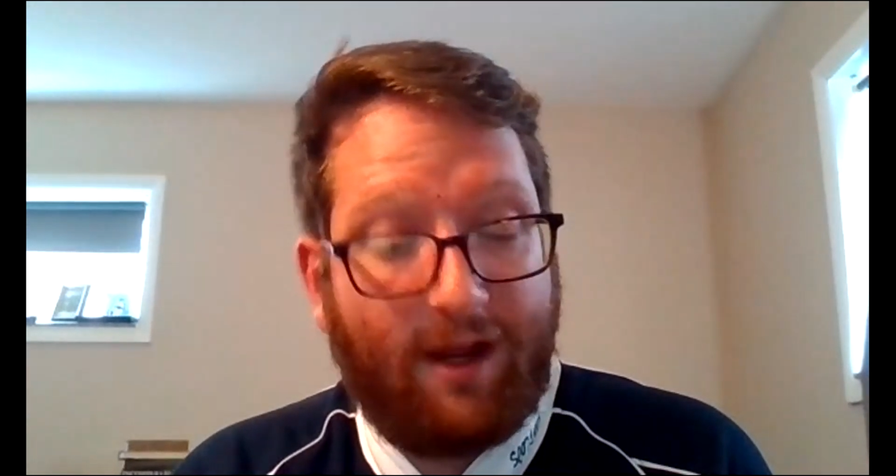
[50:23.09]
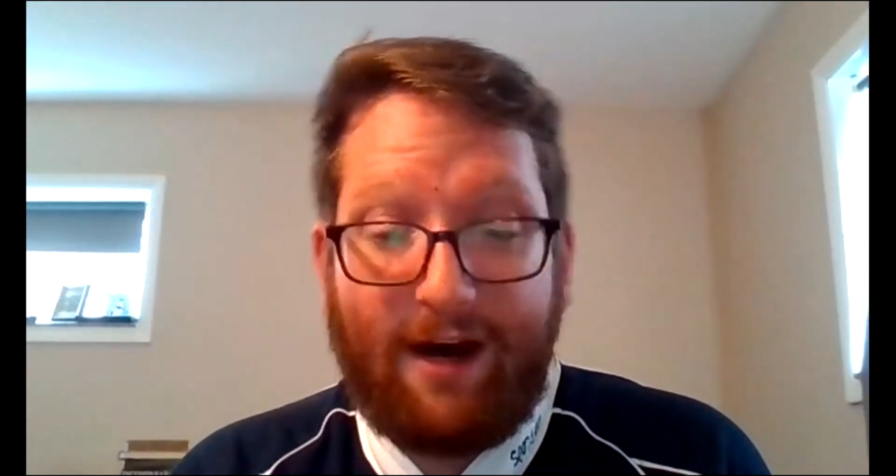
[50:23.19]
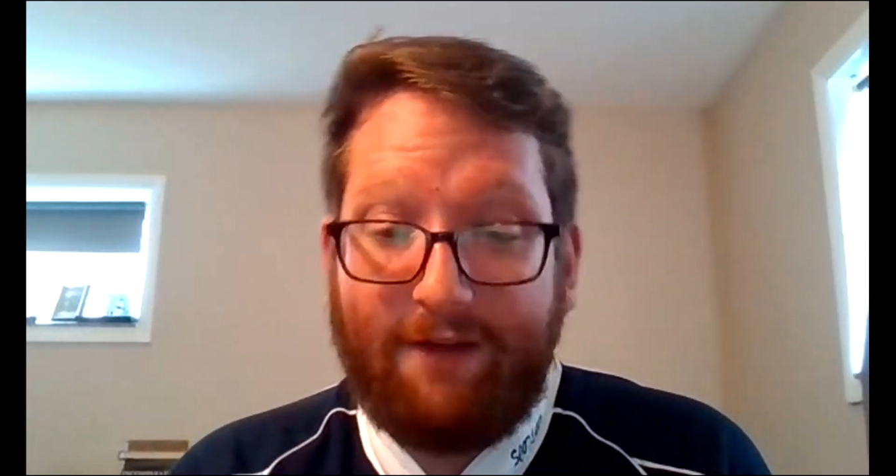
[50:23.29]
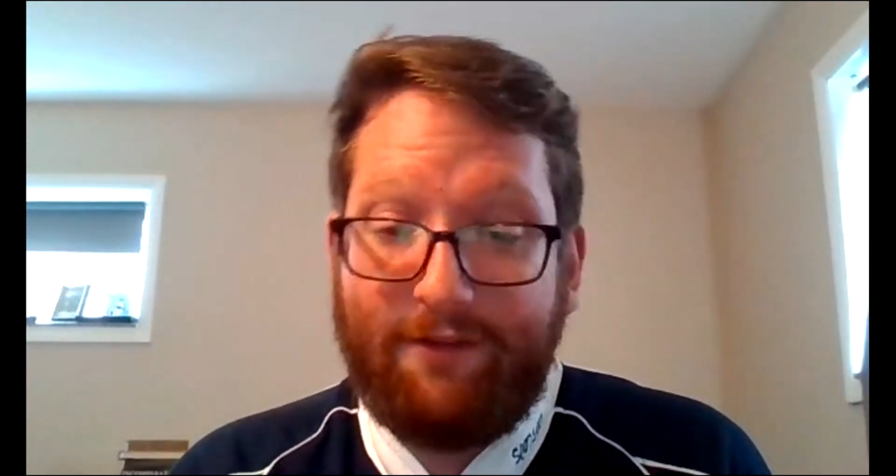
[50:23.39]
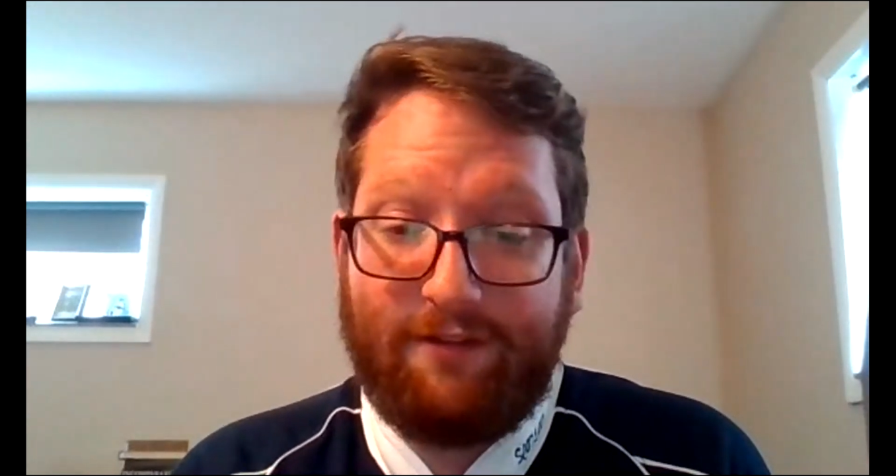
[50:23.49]

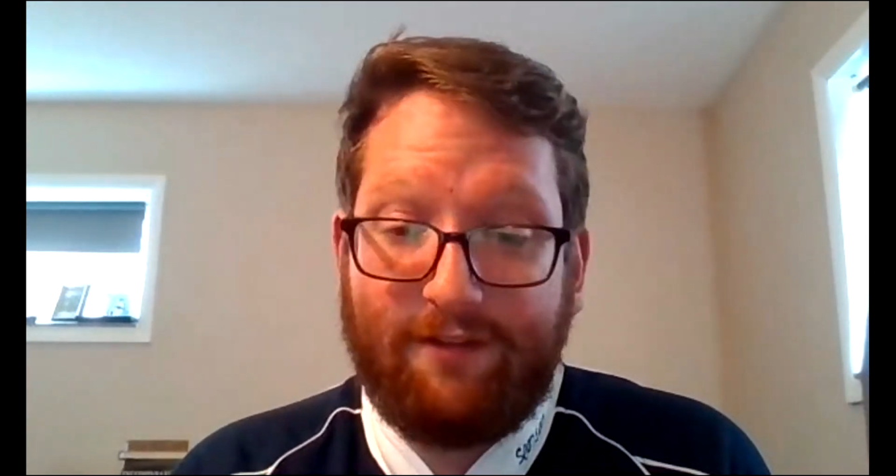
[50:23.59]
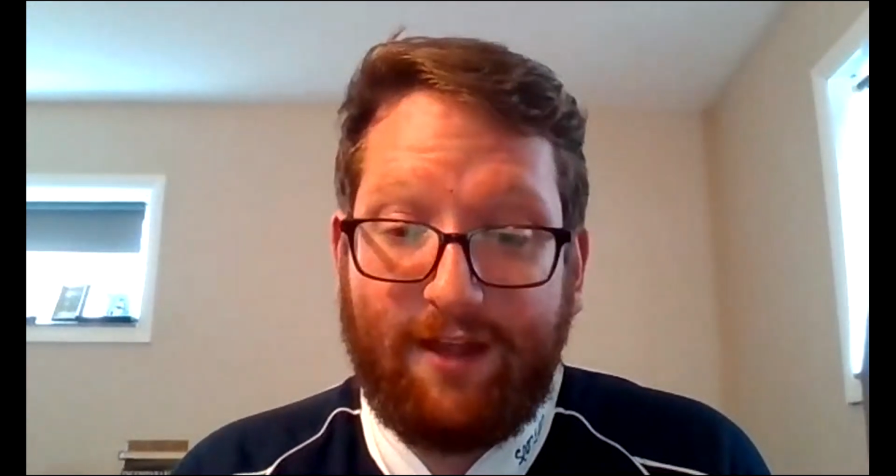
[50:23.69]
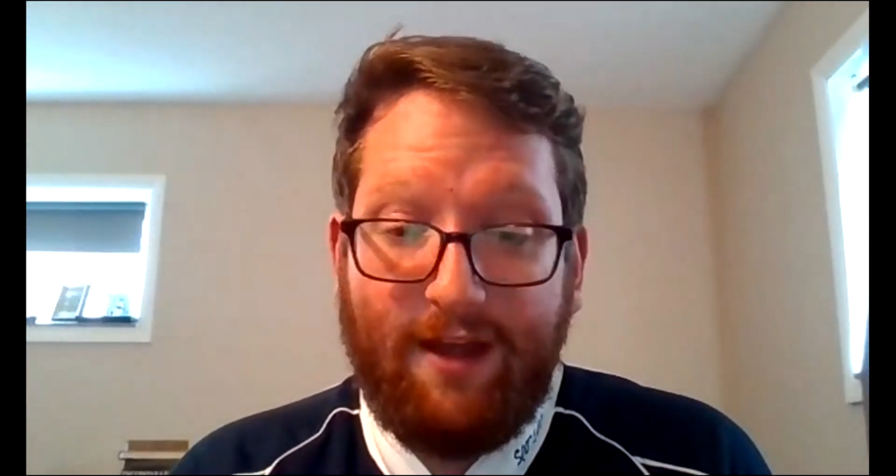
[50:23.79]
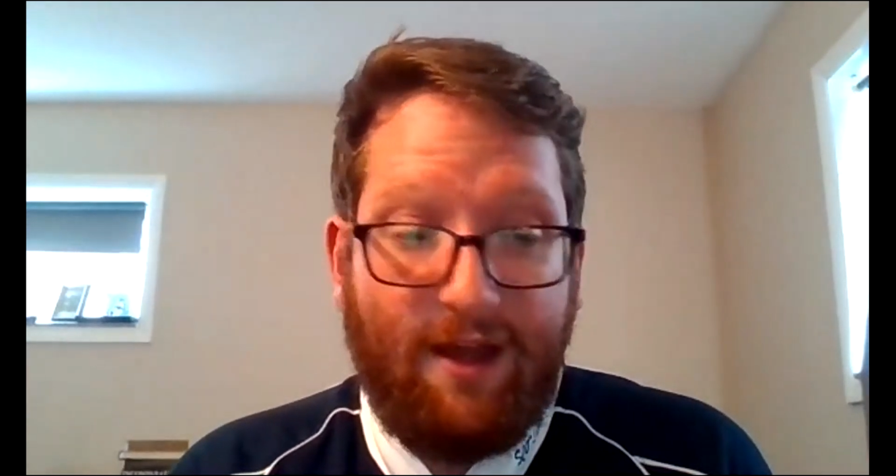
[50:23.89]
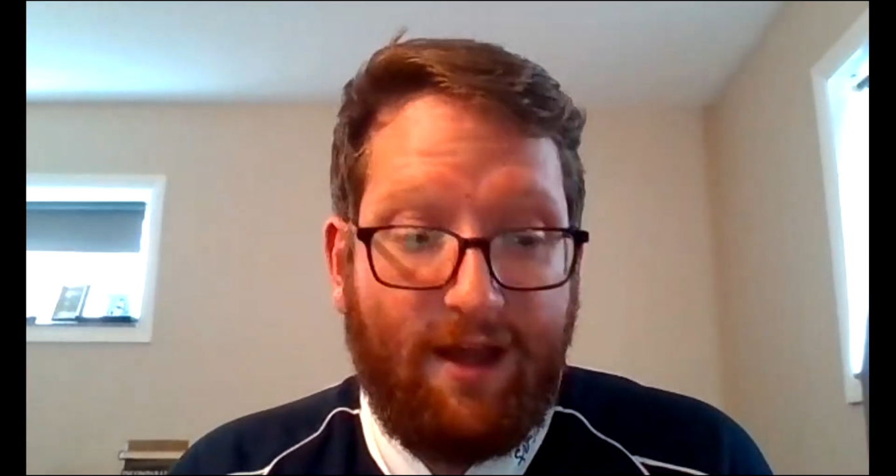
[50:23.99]

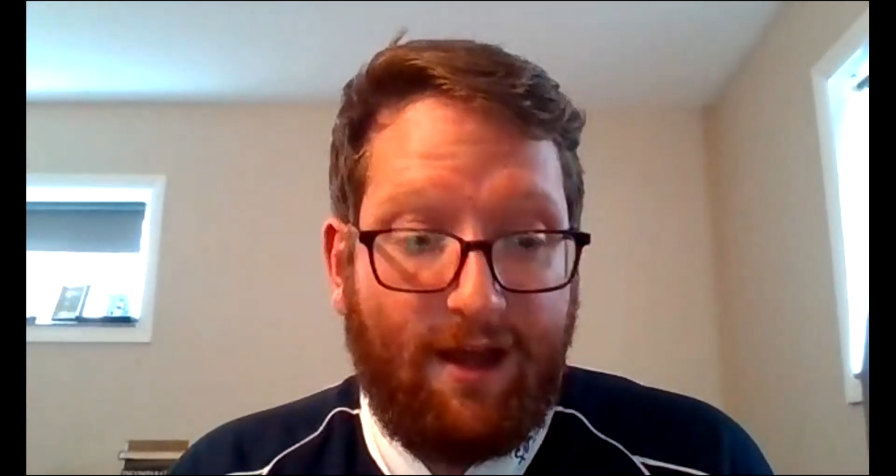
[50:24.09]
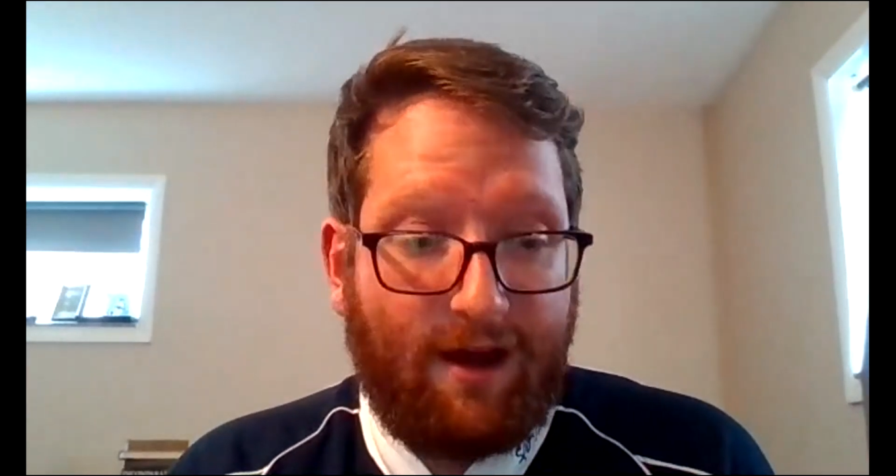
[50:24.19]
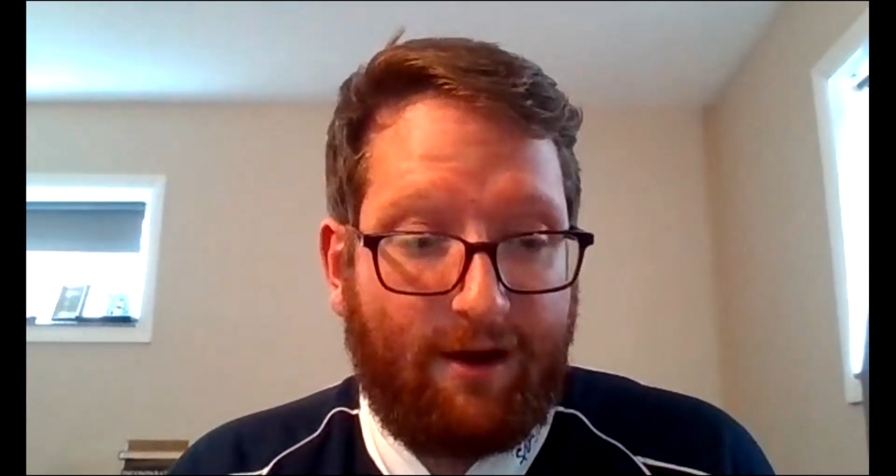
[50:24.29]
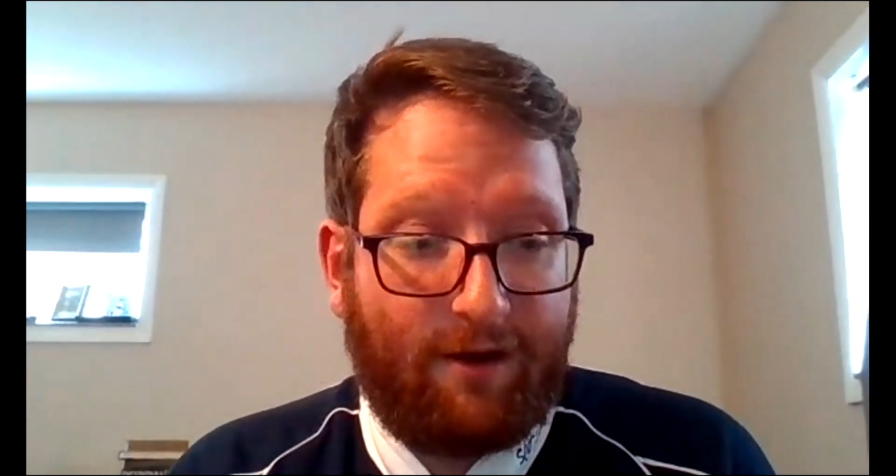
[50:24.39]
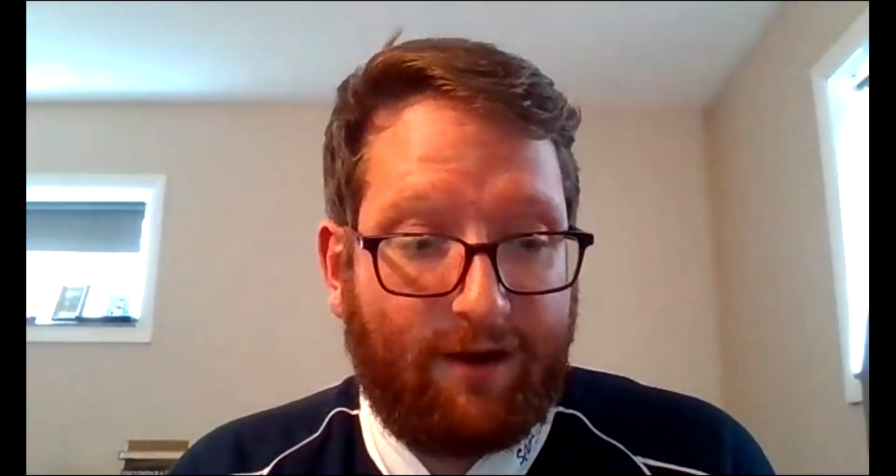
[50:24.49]
Obviously,
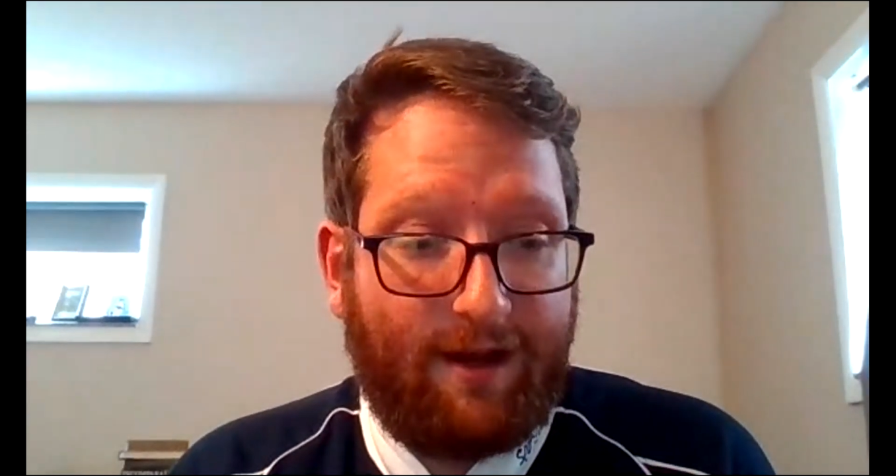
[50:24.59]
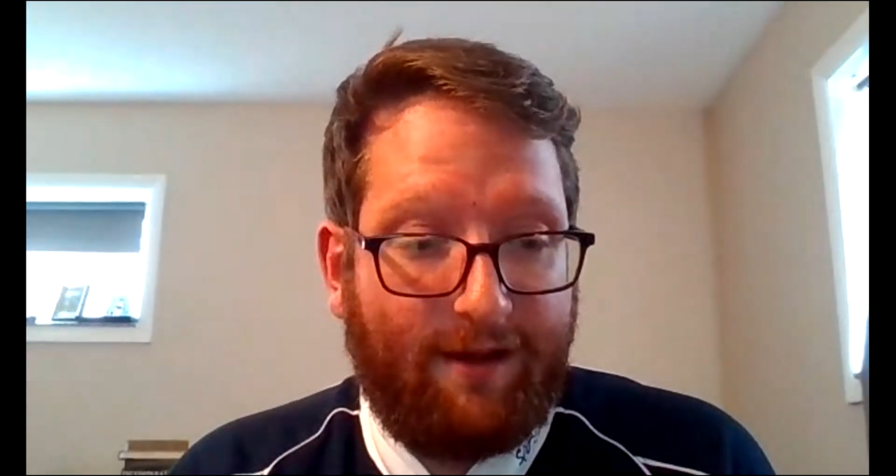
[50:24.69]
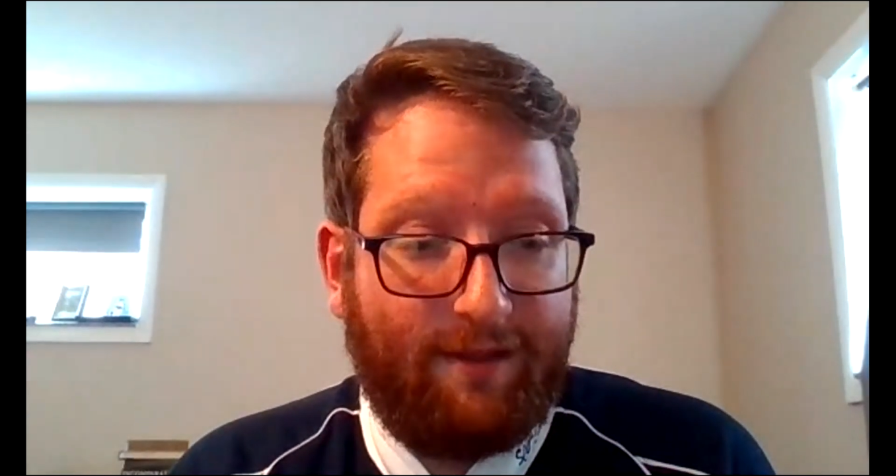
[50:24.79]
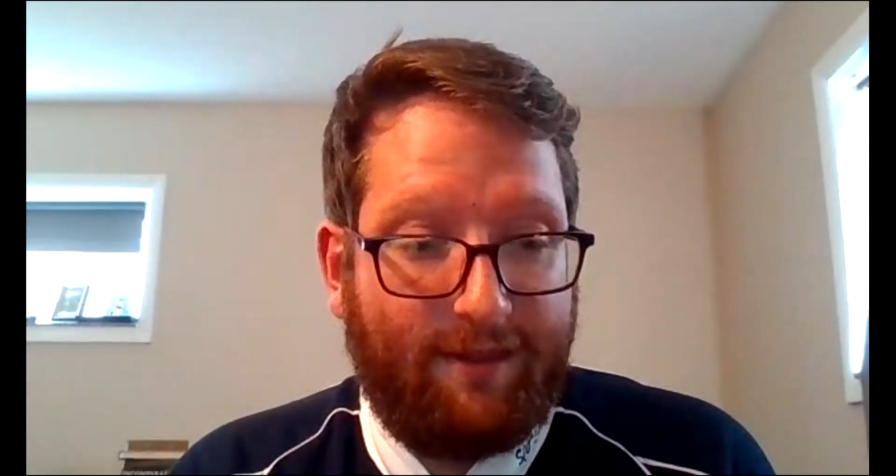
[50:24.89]
an Argyll,